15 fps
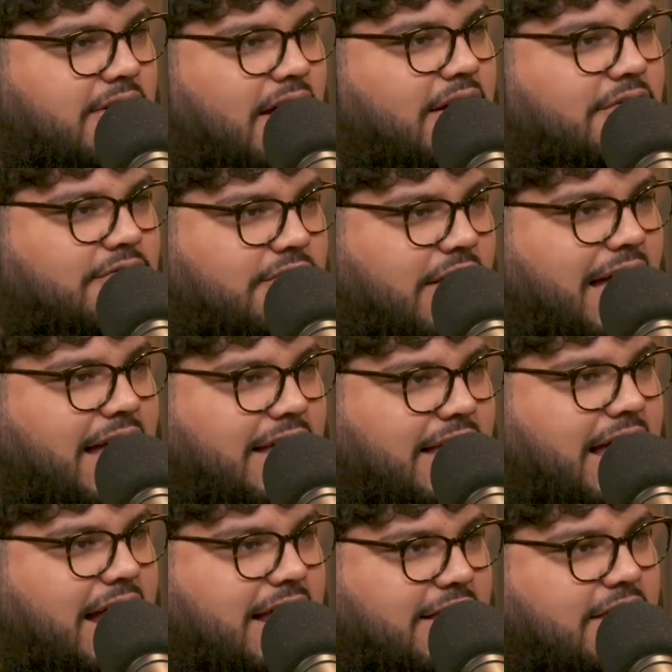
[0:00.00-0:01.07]
of like
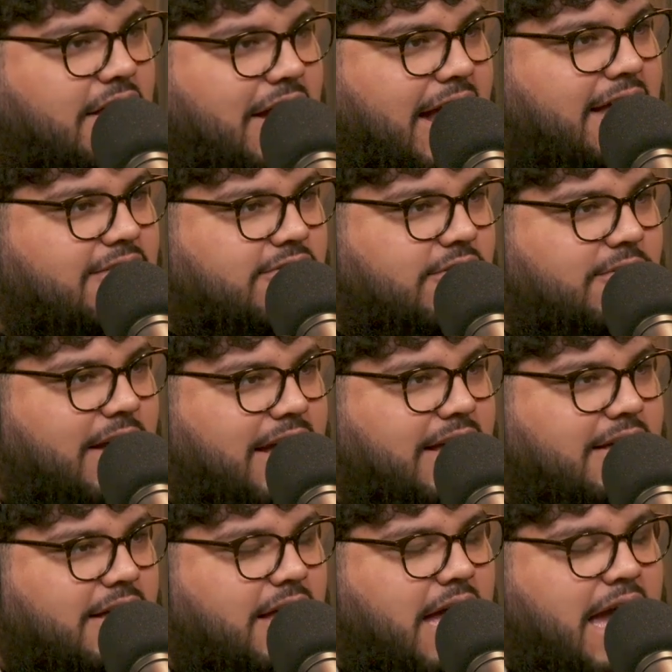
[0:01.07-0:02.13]
getting their answer
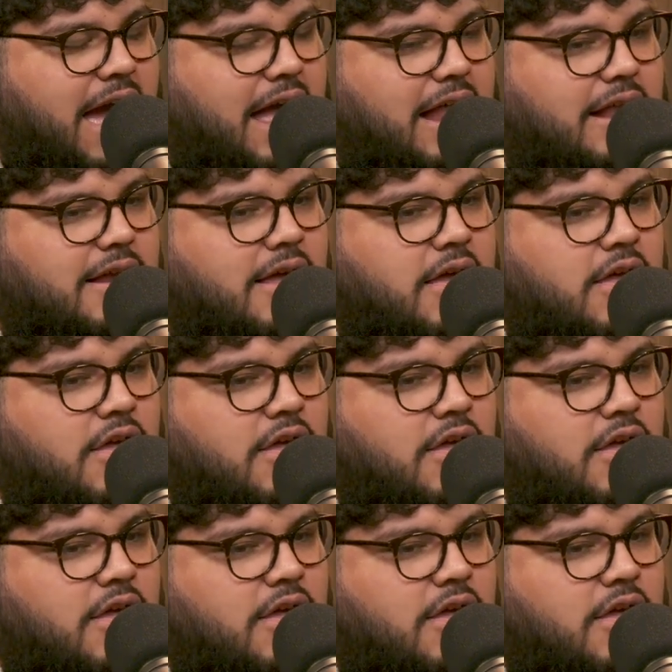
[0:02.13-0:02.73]
right, and